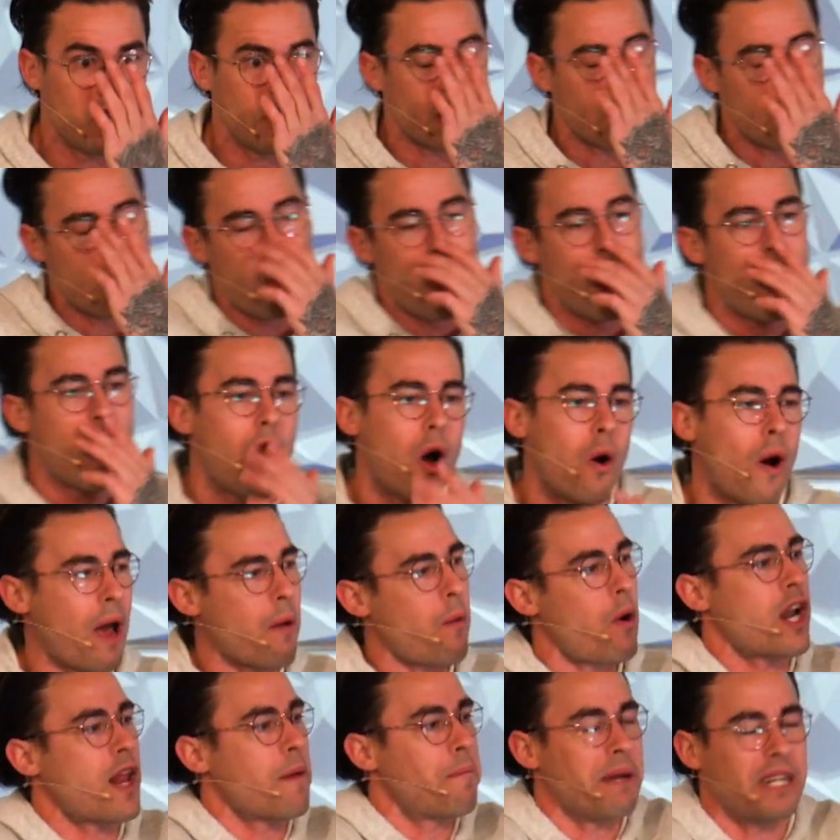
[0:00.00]
you're like, whoa, I
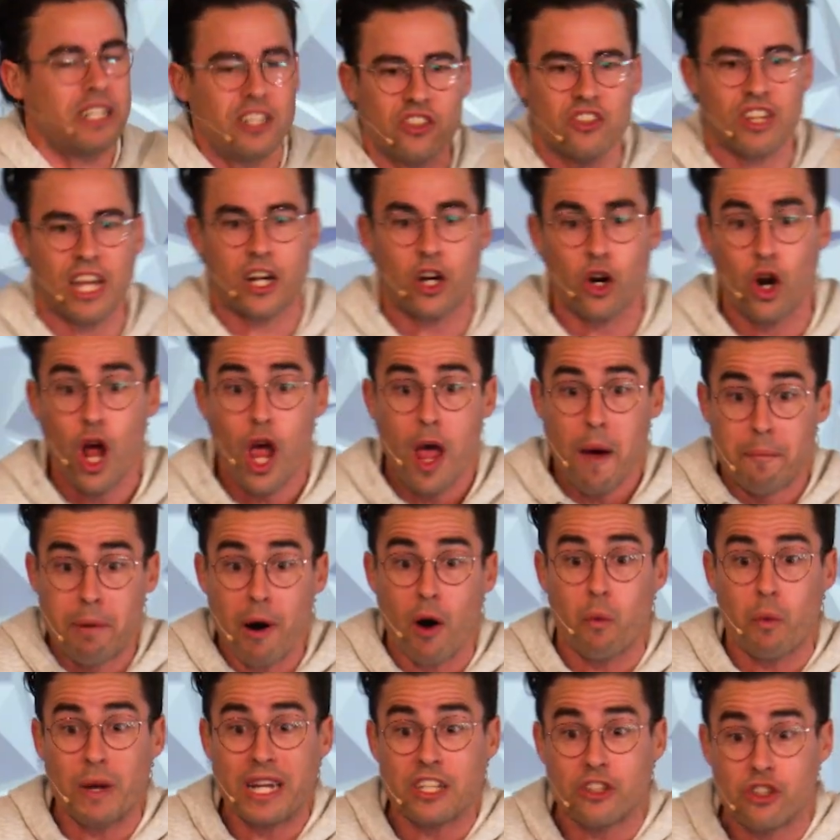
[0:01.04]
want to be just like her.
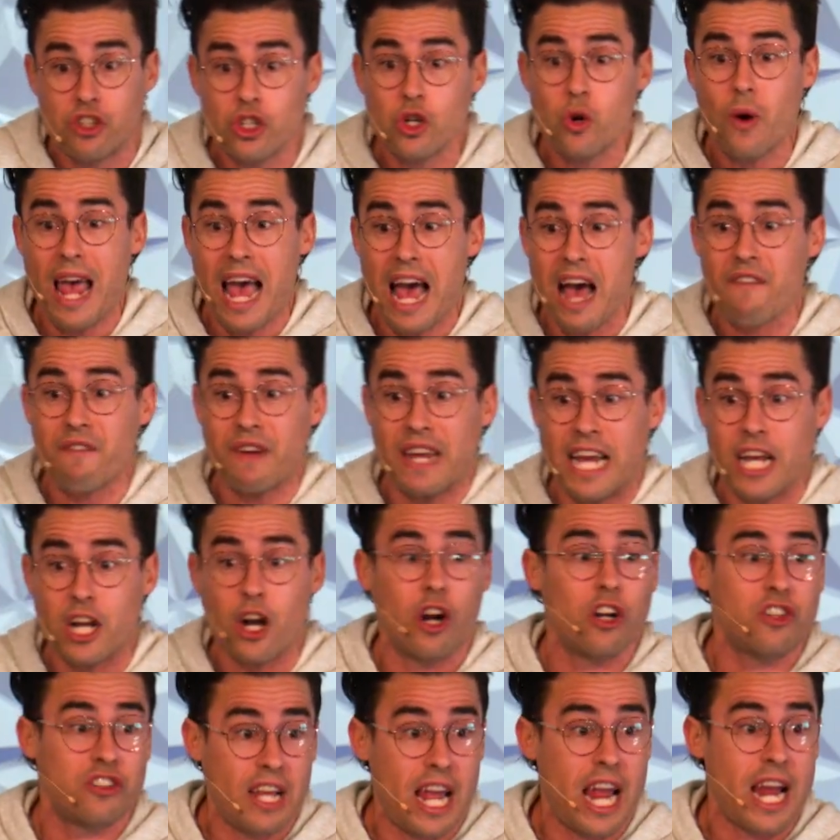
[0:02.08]
But we do have in
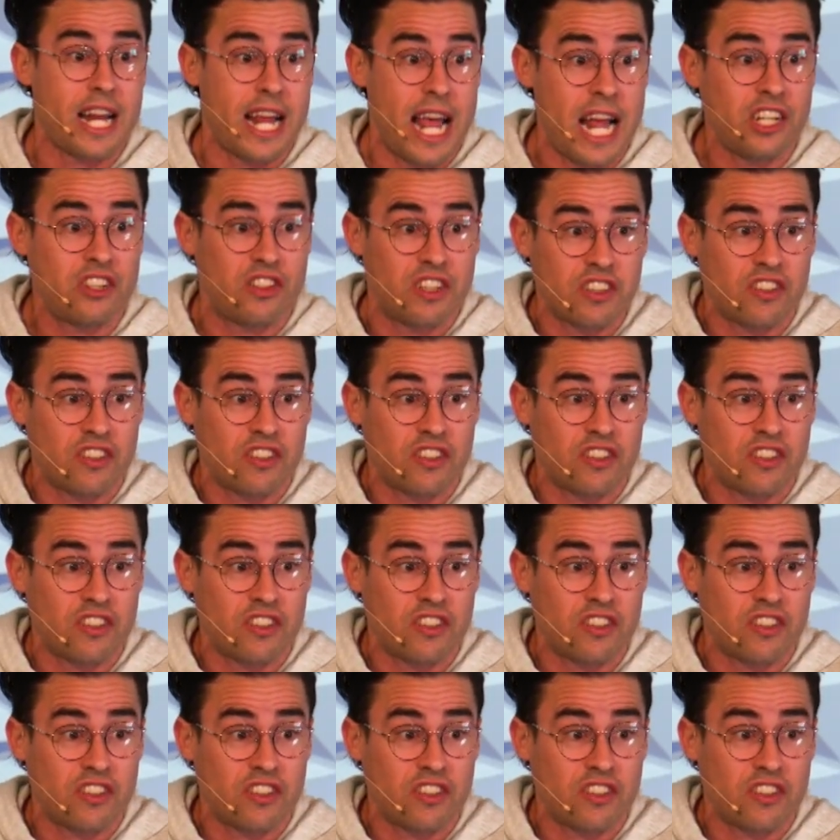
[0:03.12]
our day and age,